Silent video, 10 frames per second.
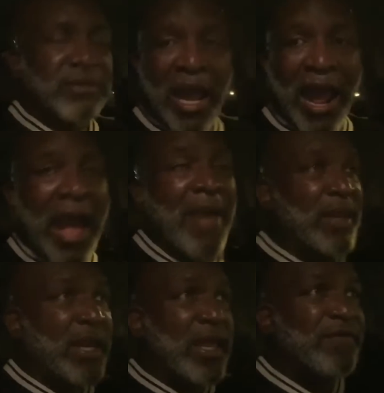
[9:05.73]
I
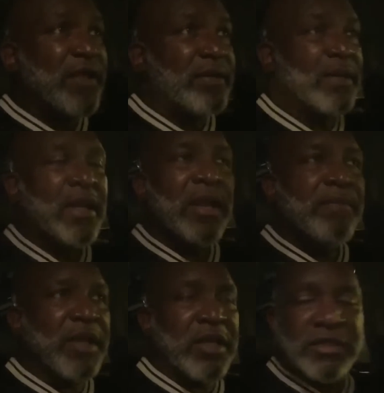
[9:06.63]
believe it,
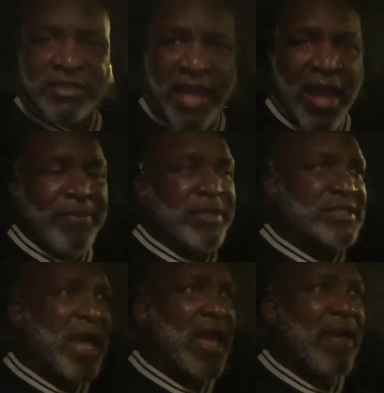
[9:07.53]
because time and
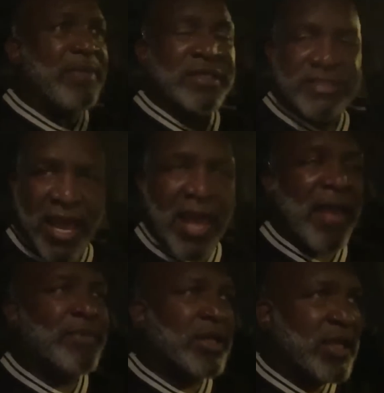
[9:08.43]

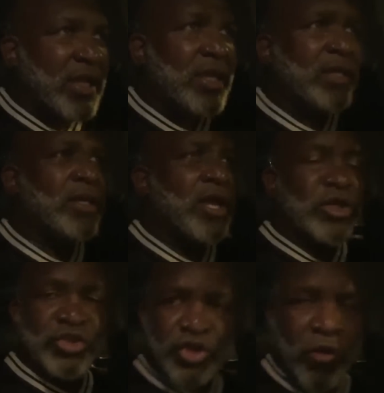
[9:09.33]
time again,
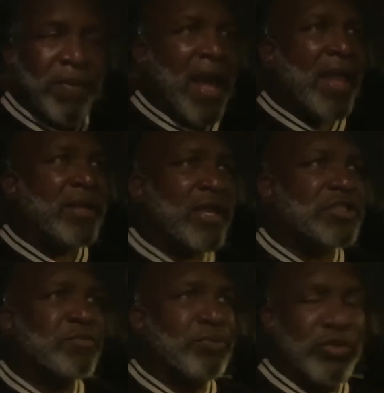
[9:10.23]
Joe Biden
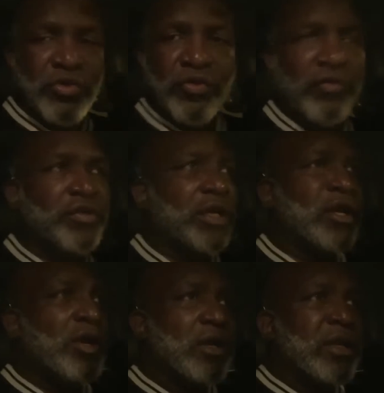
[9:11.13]
has proved
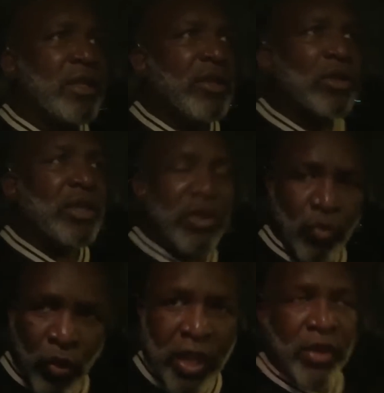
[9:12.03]

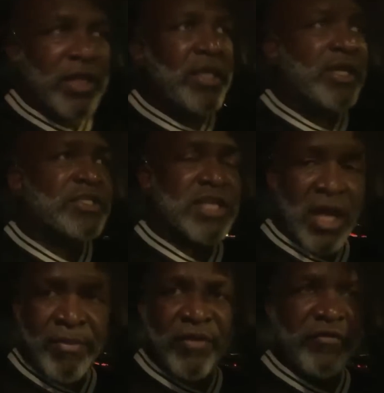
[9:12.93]
where he is
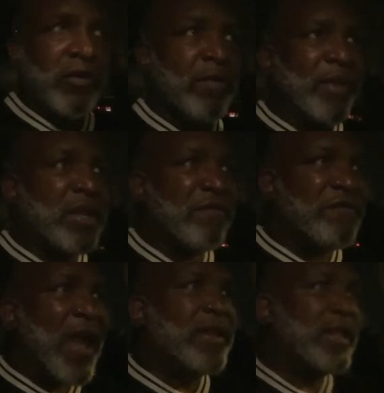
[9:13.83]
coming from. And the
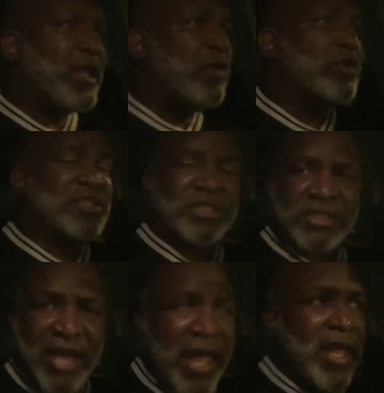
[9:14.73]
fact that he would
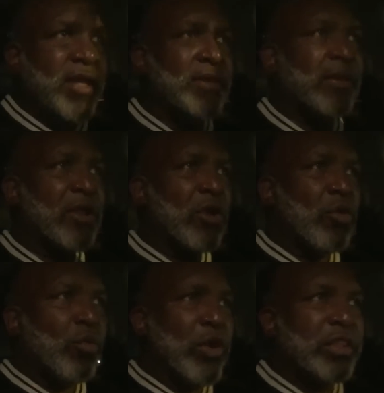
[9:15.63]
stand
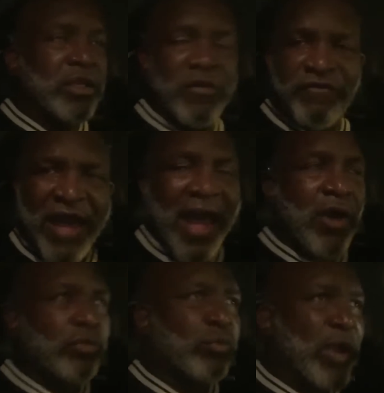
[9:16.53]
with an
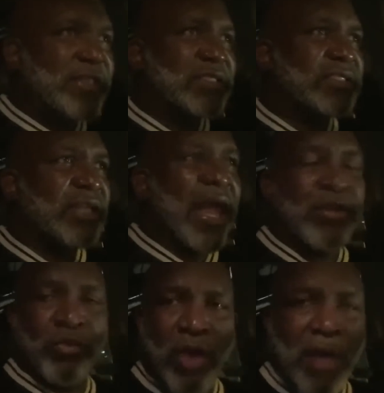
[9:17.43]
avowed racist
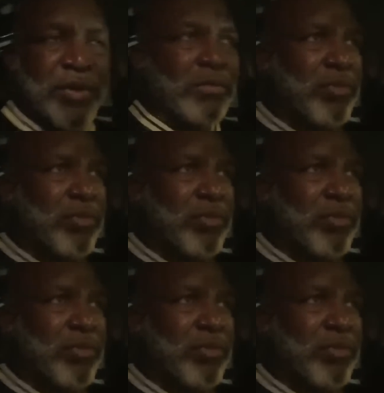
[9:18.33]
like Robert